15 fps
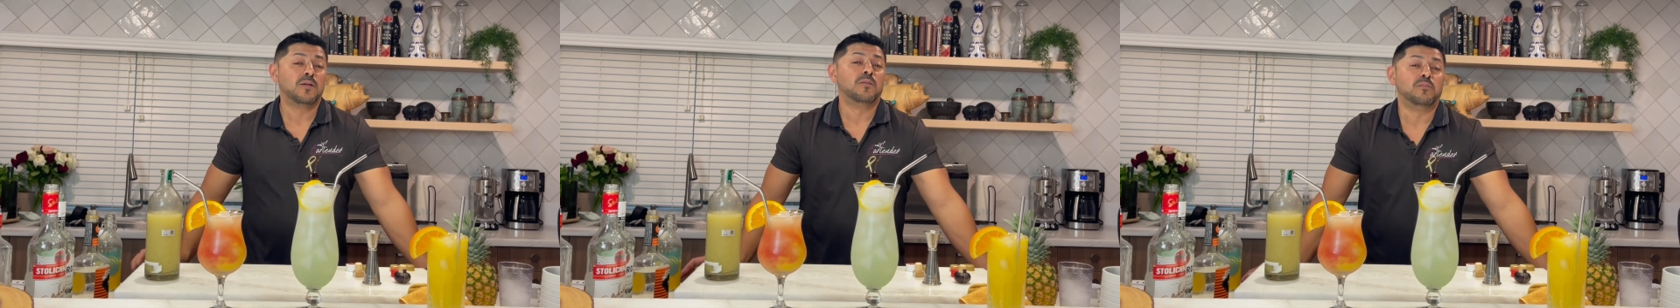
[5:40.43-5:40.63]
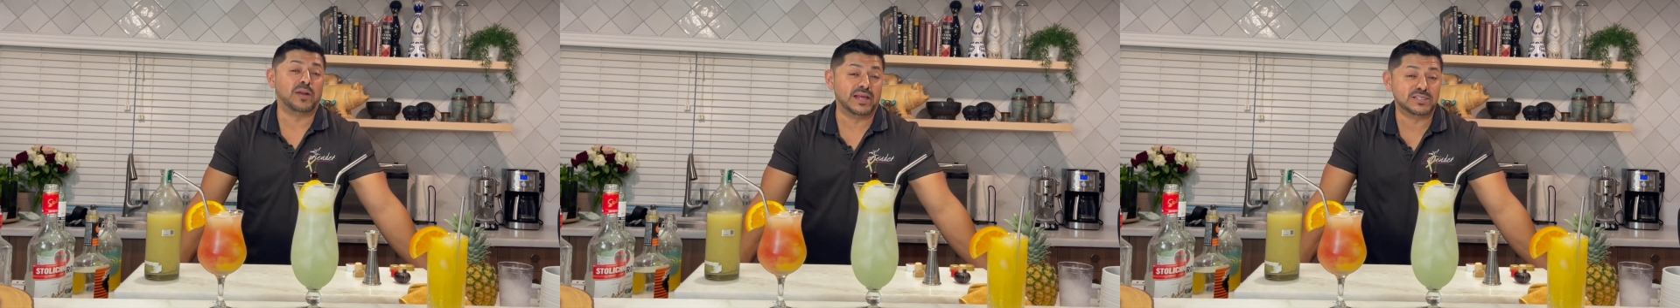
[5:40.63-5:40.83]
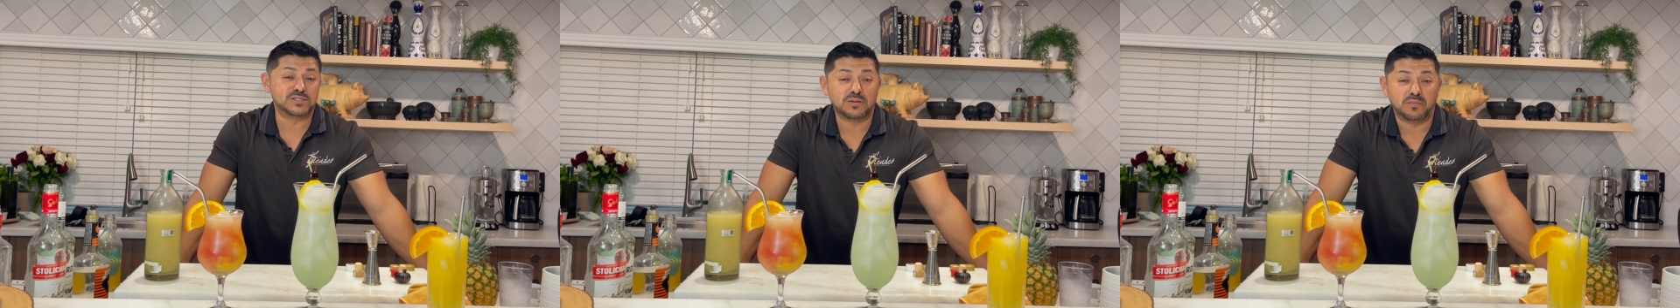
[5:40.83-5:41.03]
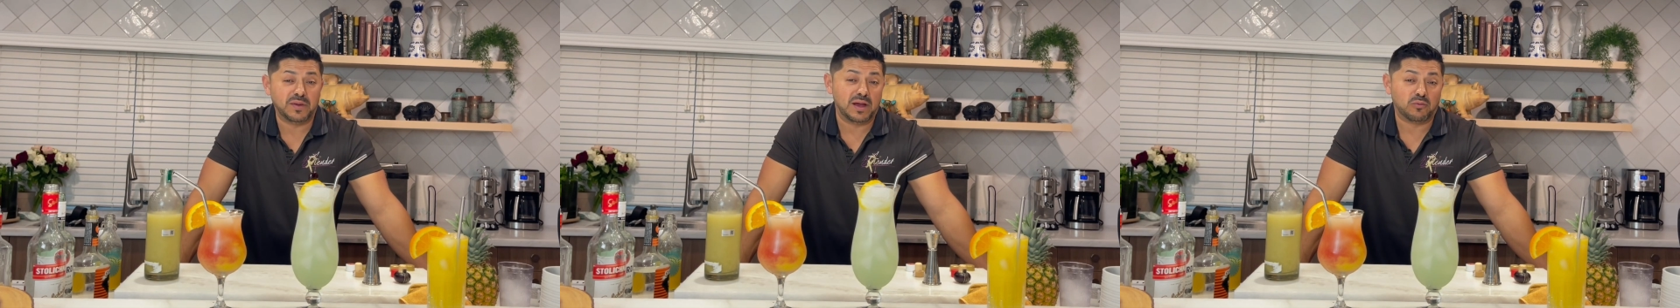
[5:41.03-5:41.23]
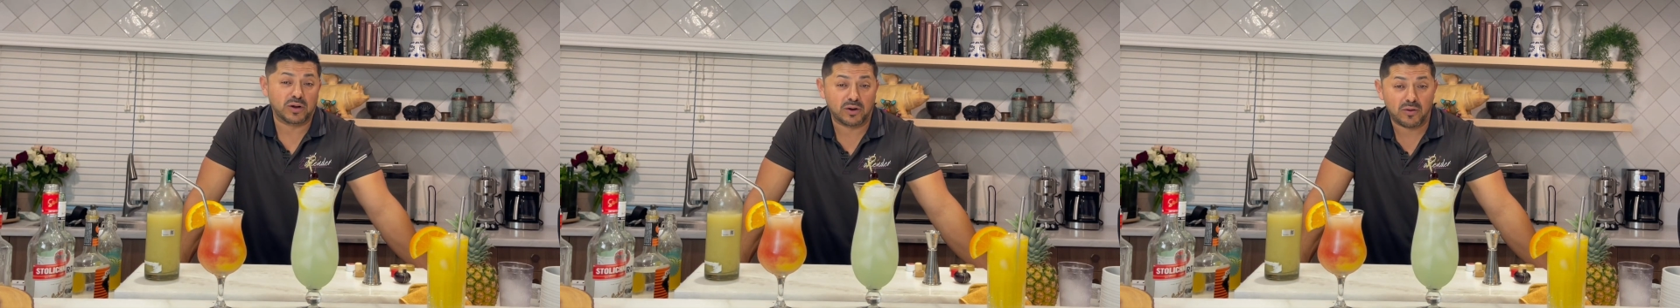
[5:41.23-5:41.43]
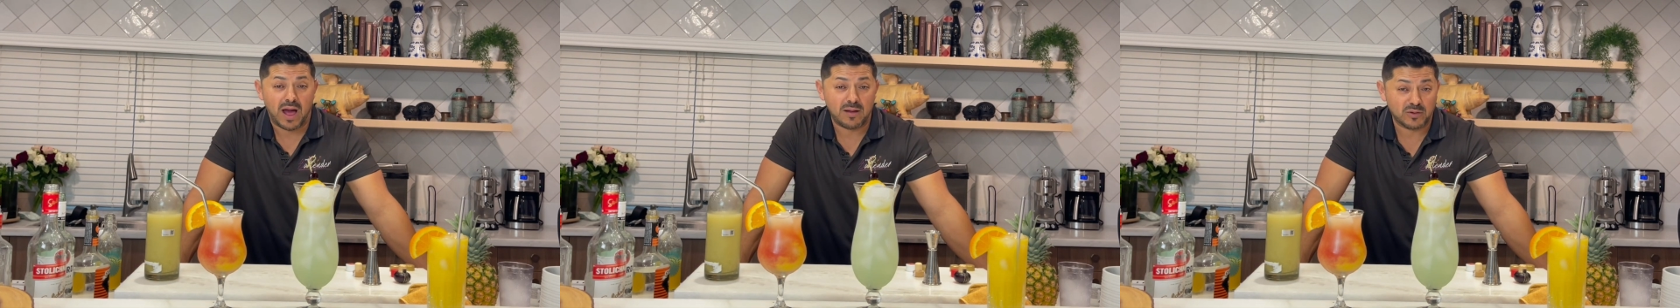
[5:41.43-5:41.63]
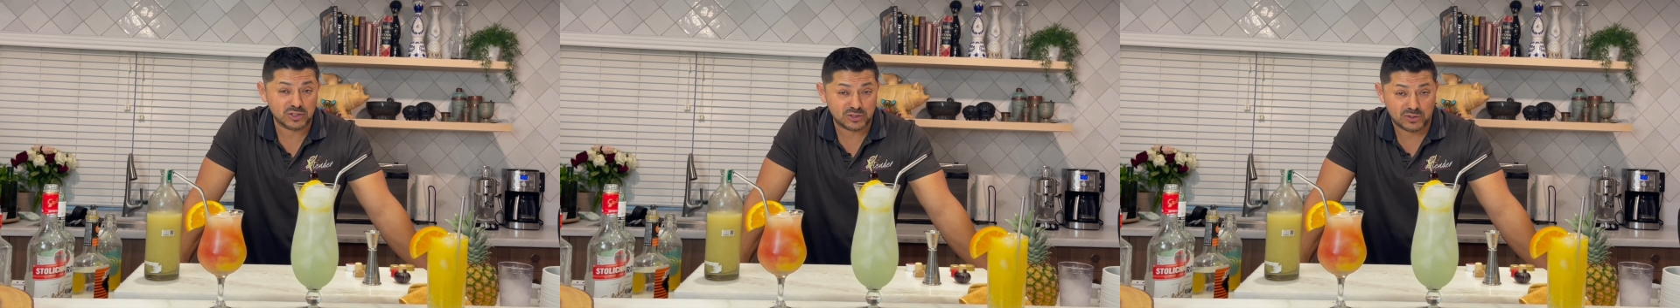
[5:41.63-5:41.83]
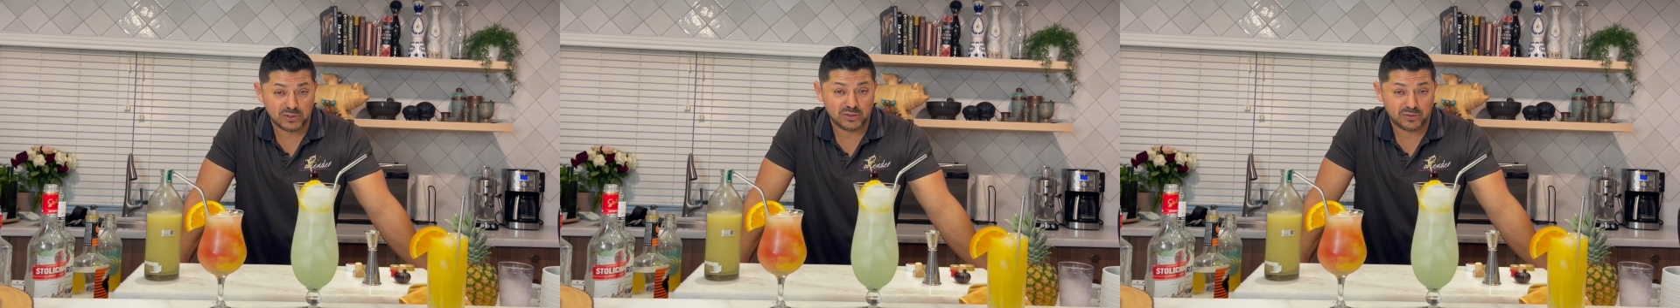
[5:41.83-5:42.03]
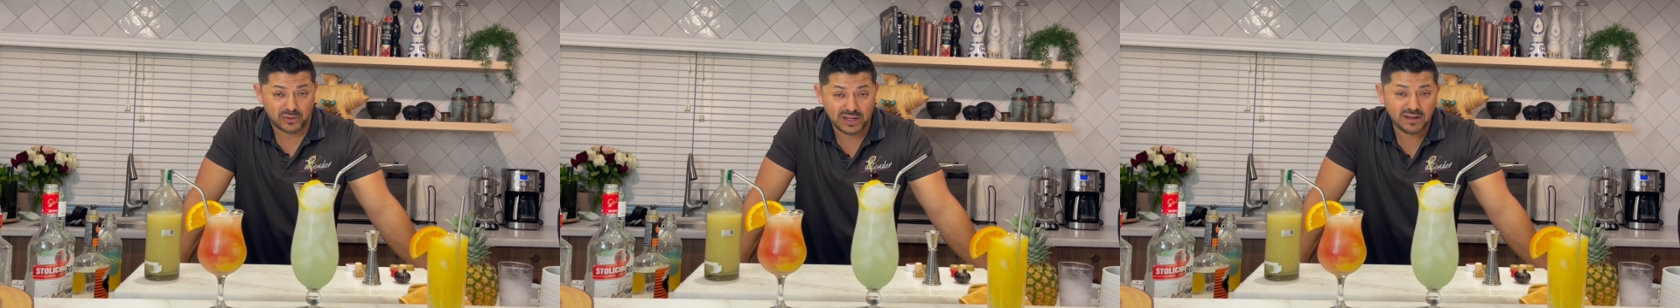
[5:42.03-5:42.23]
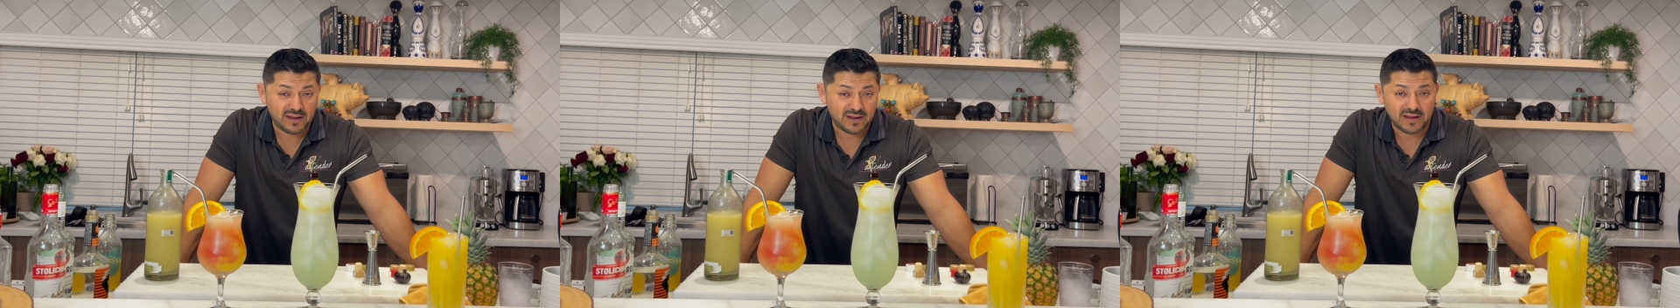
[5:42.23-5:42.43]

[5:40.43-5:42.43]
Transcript: Please be aware of how much do you drink,